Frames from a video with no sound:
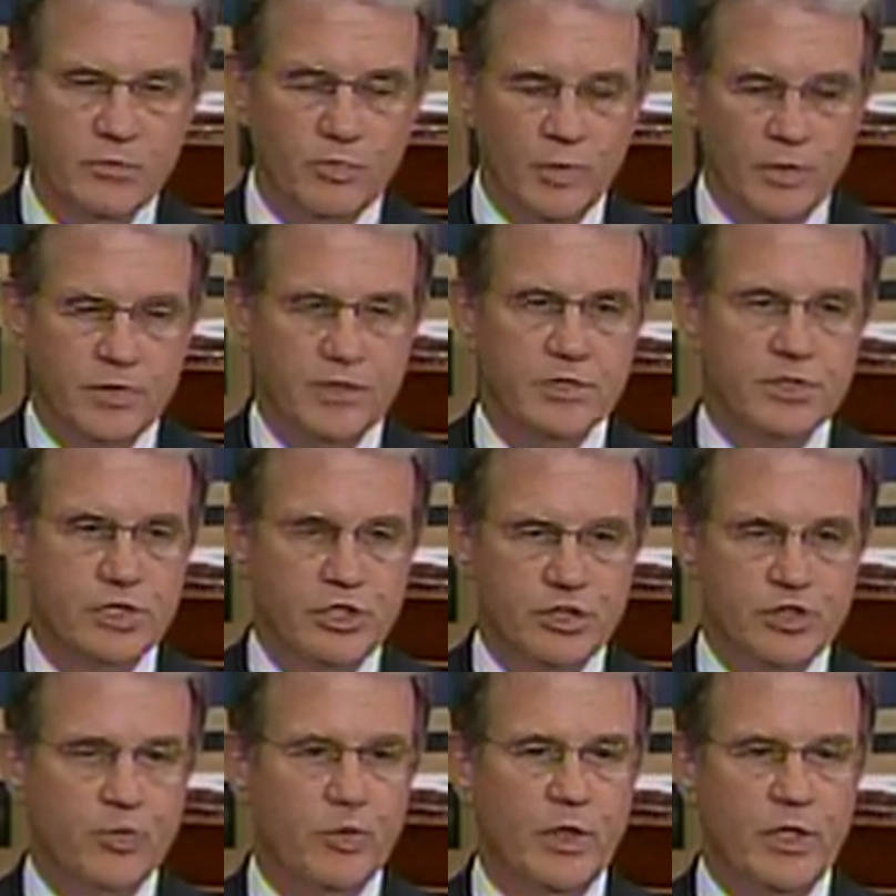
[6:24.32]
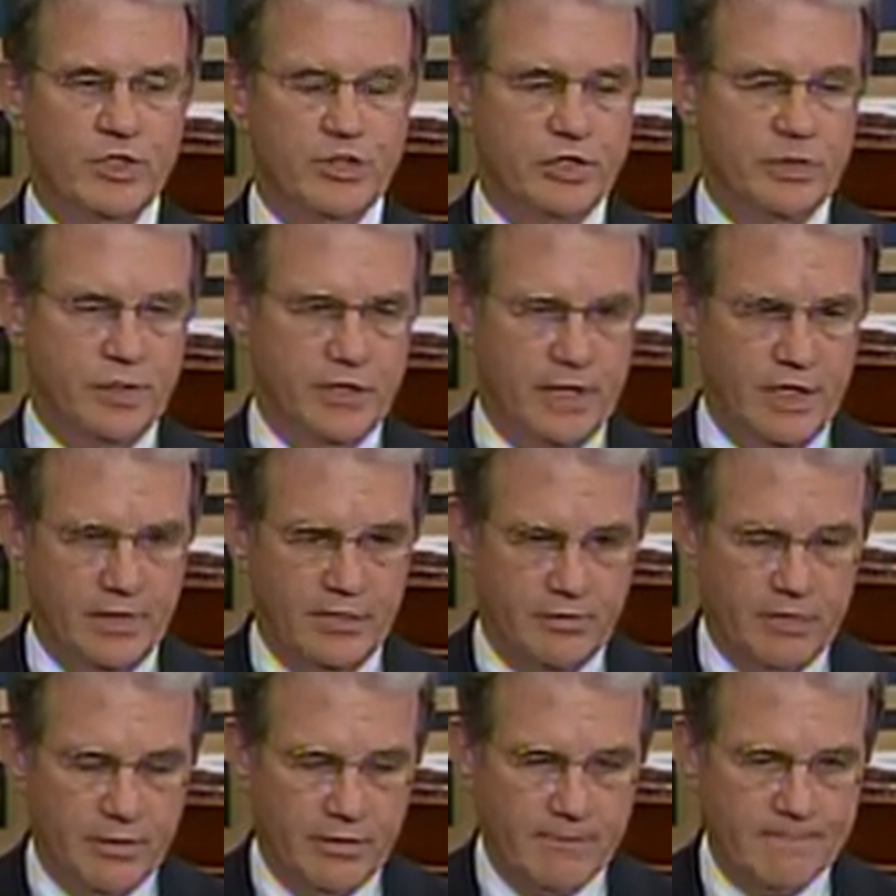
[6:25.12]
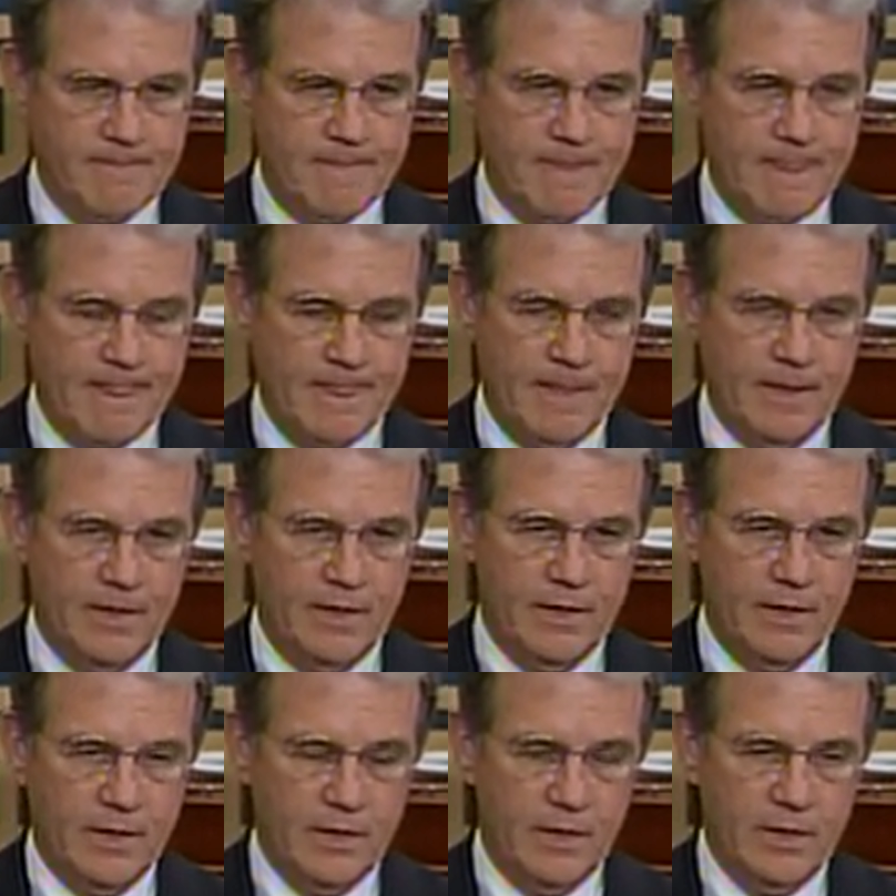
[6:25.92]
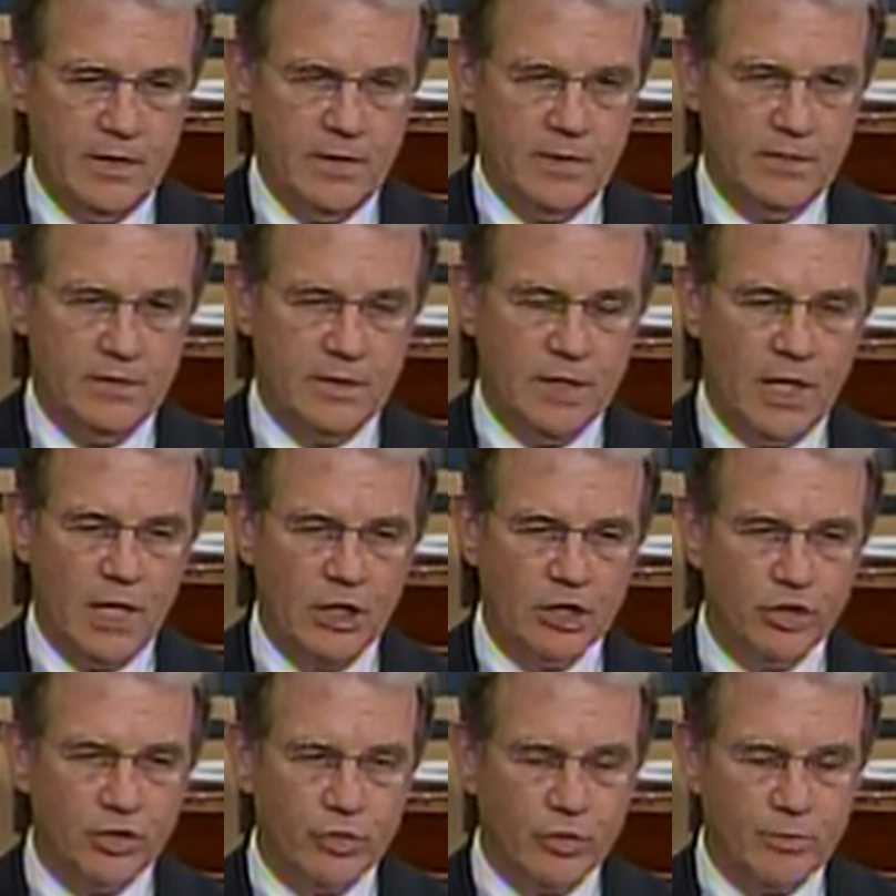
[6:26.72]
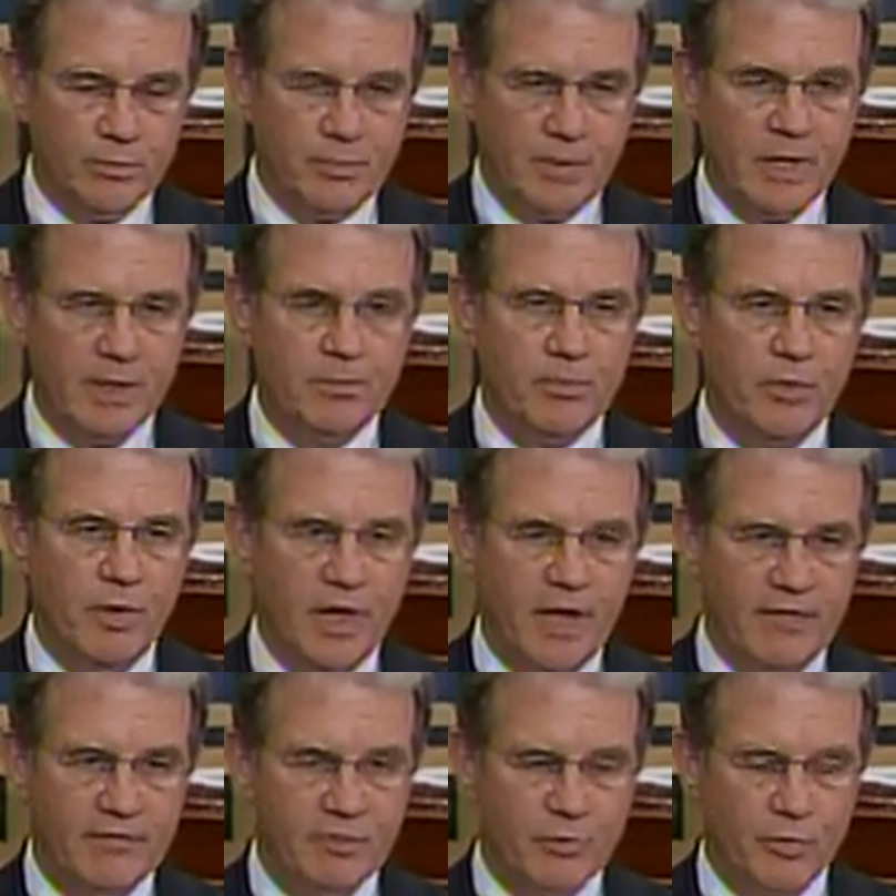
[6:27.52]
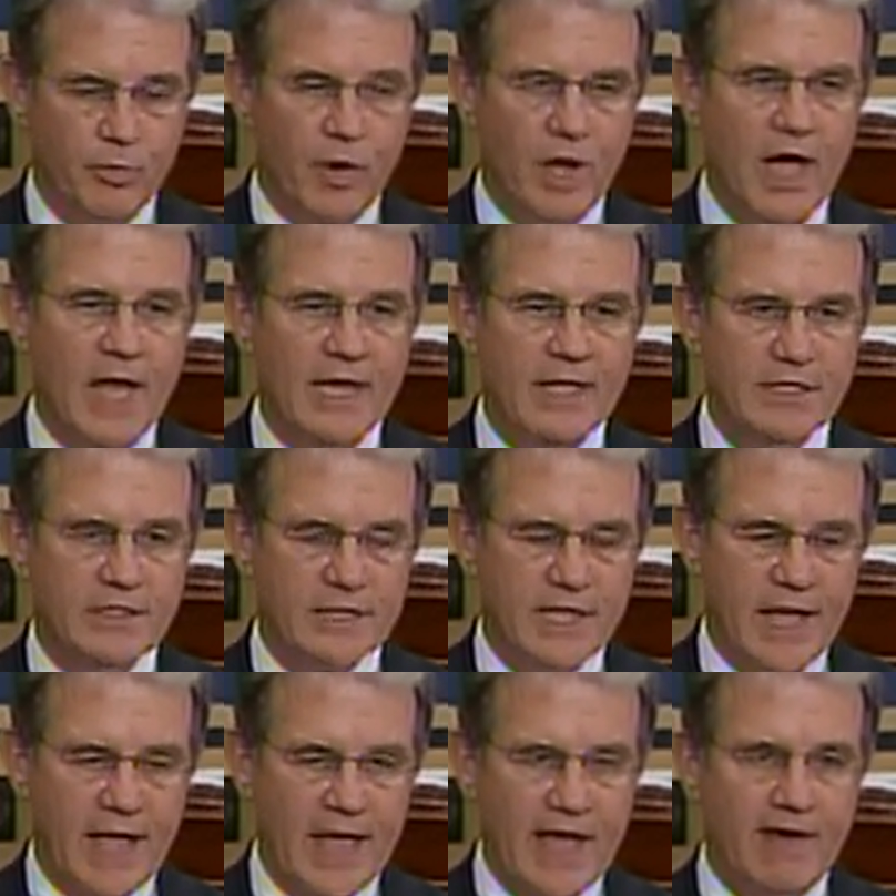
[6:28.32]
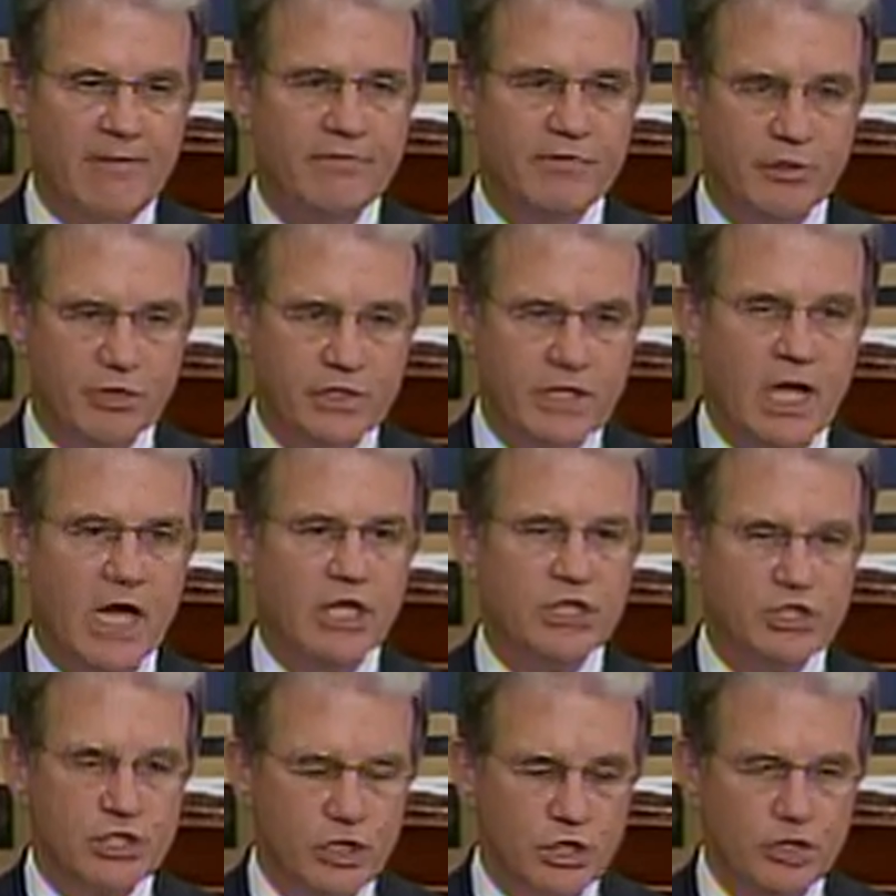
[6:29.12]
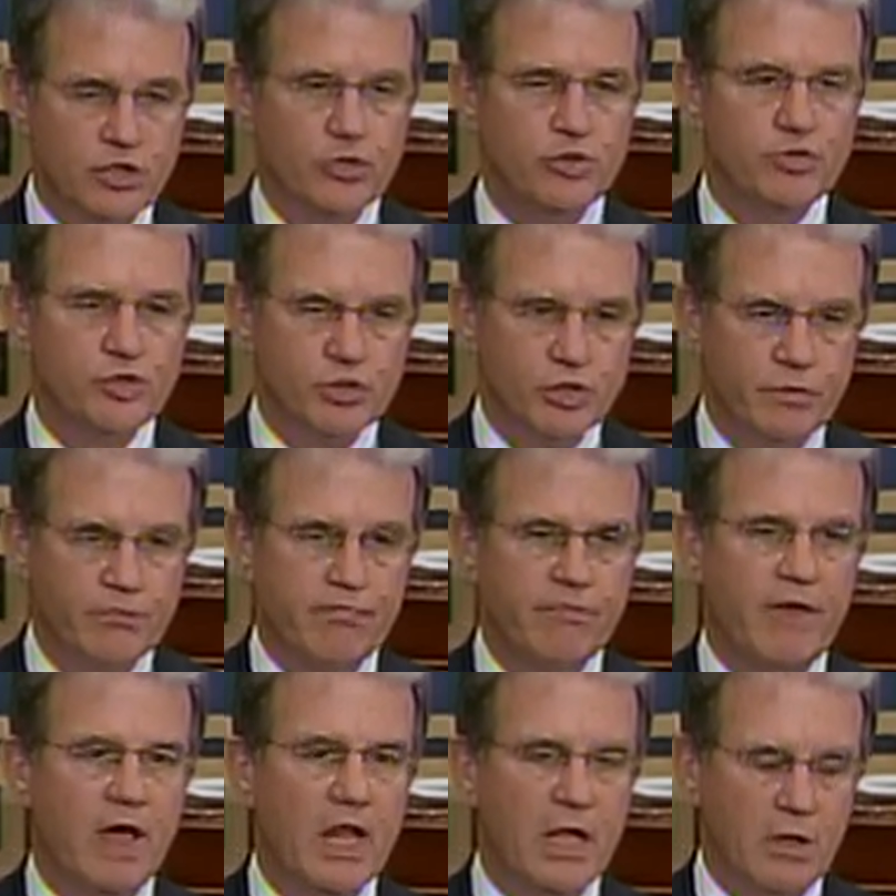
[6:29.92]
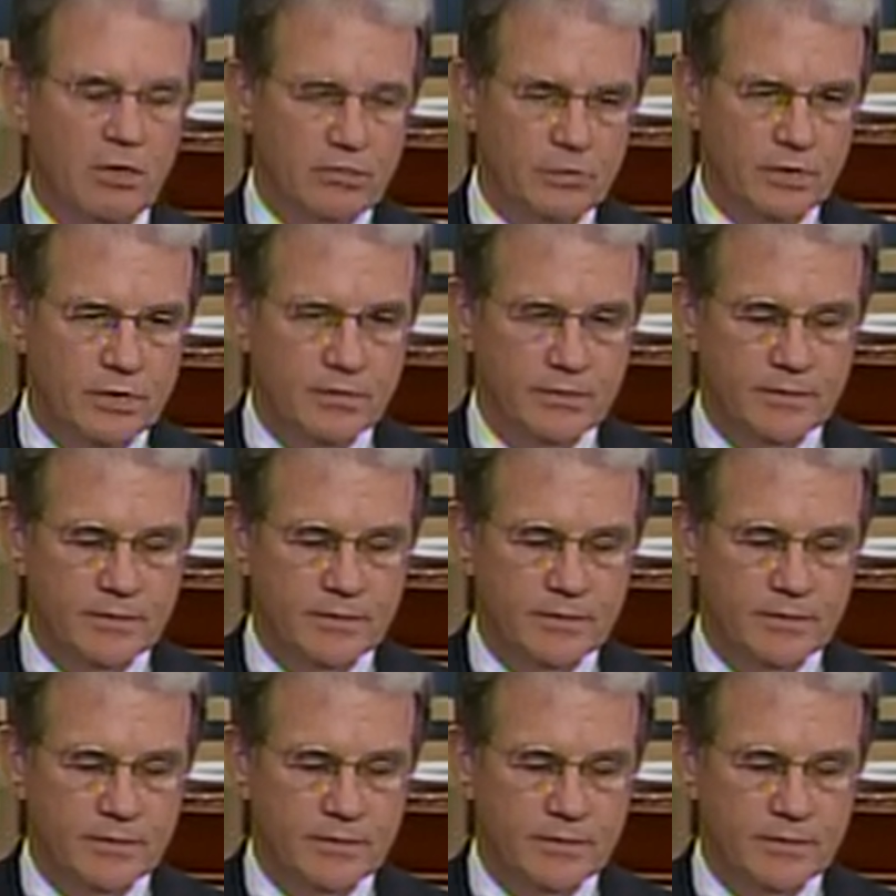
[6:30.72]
with the situation down there. The Honduran people have the right to have their constitution followed.